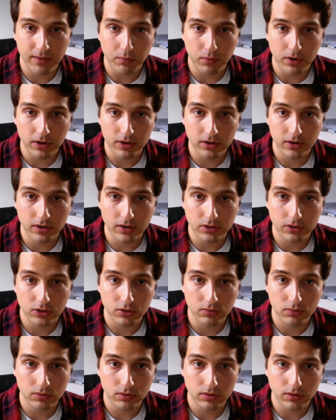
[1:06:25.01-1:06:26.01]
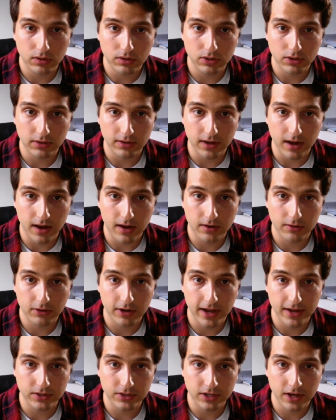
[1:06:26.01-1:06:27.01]
What are you gonna do during the
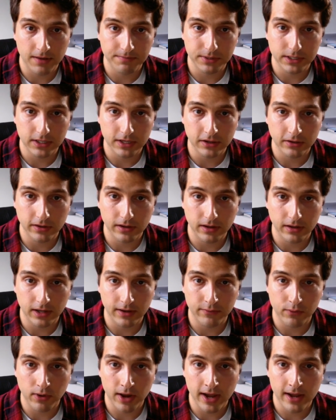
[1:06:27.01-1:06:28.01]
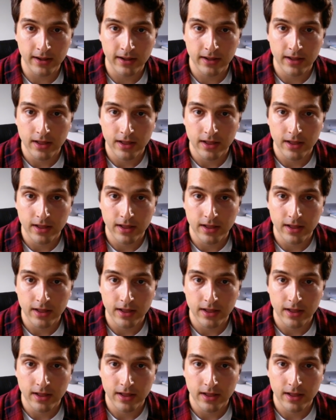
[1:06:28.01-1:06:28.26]
100k subs? A, give, a giveaway.